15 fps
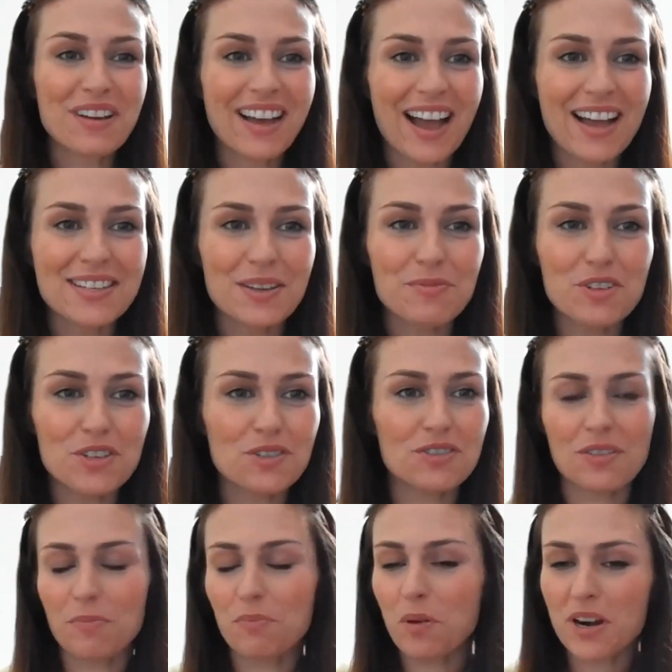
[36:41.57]
Guys, I'm just
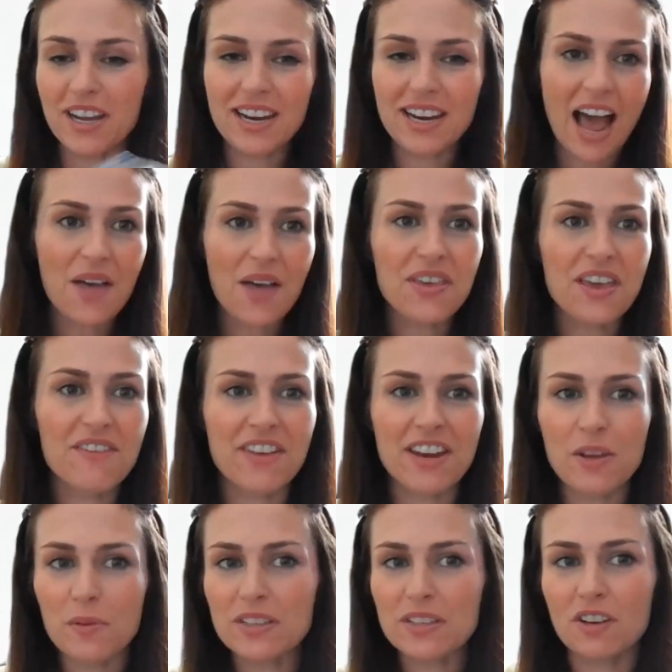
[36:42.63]
putting it out there. If
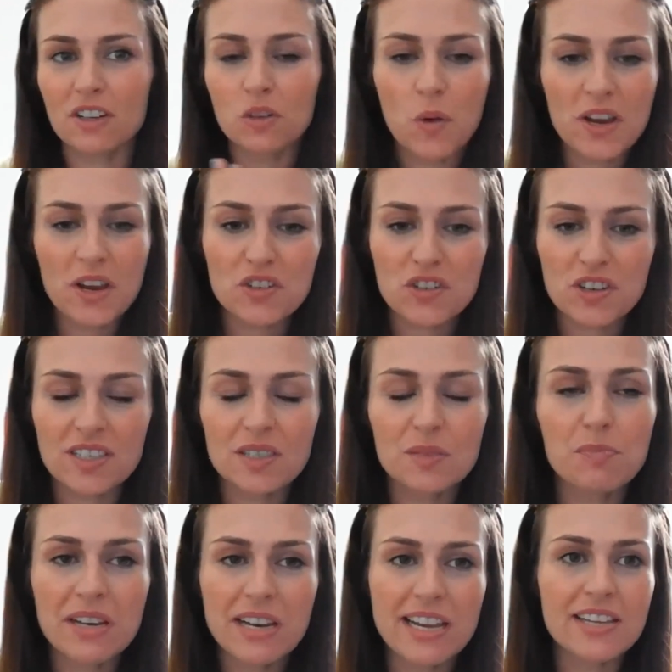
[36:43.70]
anyone's got questions,
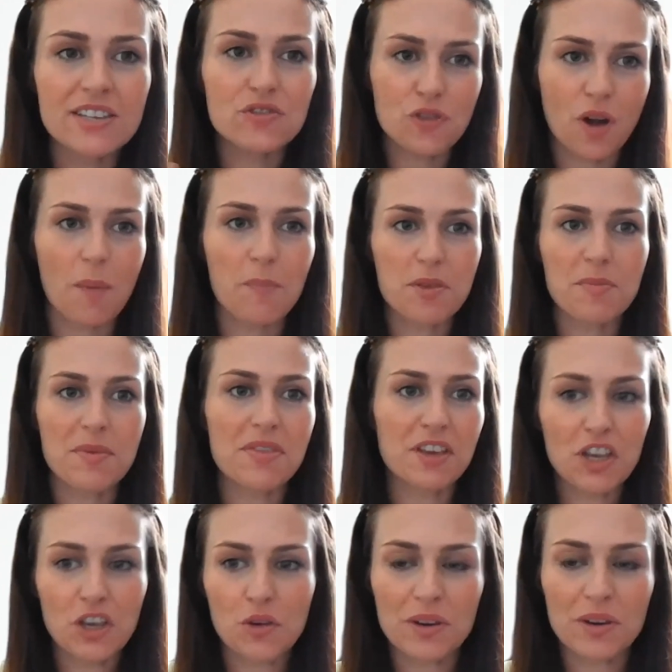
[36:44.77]
please drop them in the
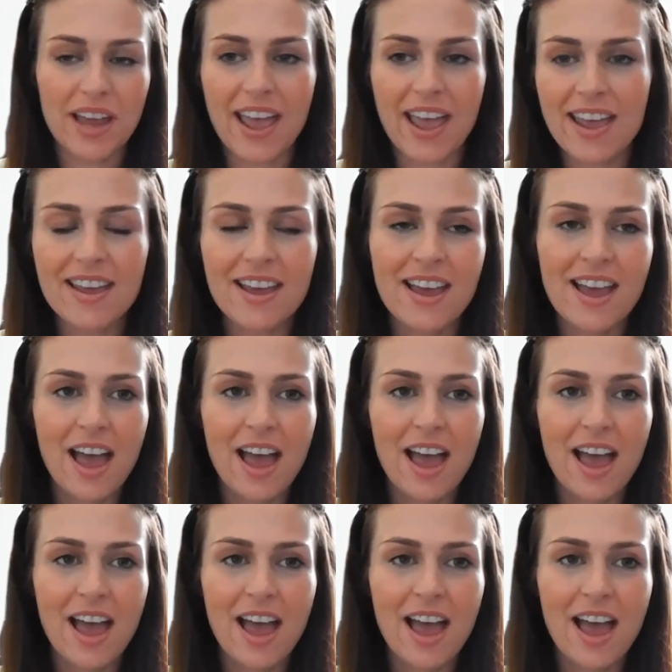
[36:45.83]
Q&A.